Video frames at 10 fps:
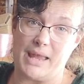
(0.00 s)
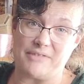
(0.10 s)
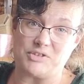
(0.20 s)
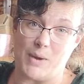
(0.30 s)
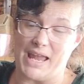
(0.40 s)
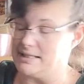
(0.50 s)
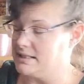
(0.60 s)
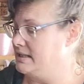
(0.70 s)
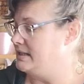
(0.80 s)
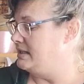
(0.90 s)
have to wait.
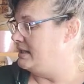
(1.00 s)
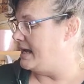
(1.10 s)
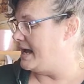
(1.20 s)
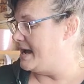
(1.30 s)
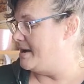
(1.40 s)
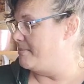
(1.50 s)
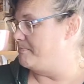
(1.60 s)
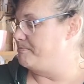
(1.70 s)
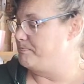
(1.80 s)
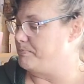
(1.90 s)

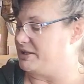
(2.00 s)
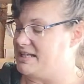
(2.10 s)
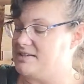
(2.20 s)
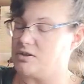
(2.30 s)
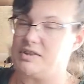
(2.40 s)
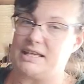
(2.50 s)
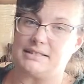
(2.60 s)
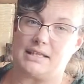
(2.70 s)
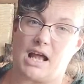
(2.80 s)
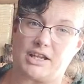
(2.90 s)
But these are things
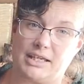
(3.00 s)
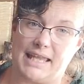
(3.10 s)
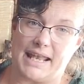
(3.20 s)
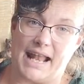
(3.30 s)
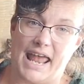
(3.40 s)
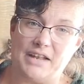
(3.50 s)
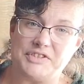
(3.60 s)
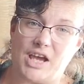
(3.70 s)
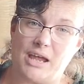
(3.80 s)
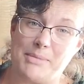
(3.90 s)
that I could get ahead of
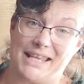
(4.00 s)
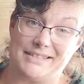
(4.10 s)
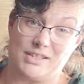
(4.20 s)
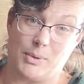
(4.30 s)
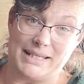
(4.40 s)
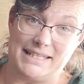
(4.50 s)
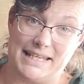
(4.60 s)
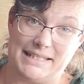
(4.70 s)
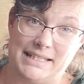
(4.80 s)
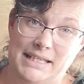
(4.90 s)
time, and so I
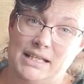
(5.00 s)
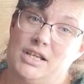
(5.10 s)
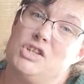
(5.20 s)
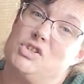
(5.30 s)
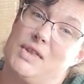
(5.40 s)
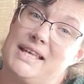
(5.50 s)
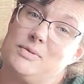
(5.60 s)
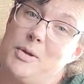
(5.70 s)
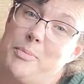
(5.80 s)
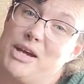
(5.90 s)
did. So that's
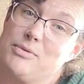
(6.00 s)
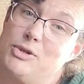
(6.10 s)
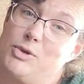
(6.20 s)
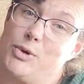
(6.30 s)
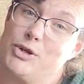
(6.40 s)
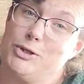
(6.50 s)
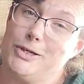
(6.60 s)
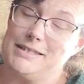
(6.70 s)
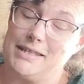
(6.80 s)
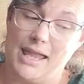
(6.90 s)
what a bare root order
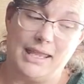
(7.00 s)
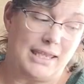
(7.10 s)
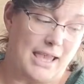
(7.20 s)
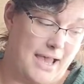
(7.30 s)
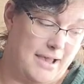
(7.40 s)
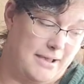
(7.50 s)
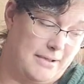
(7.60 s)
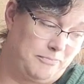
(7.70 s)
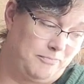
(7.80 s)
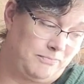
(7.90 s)
looks like. I'm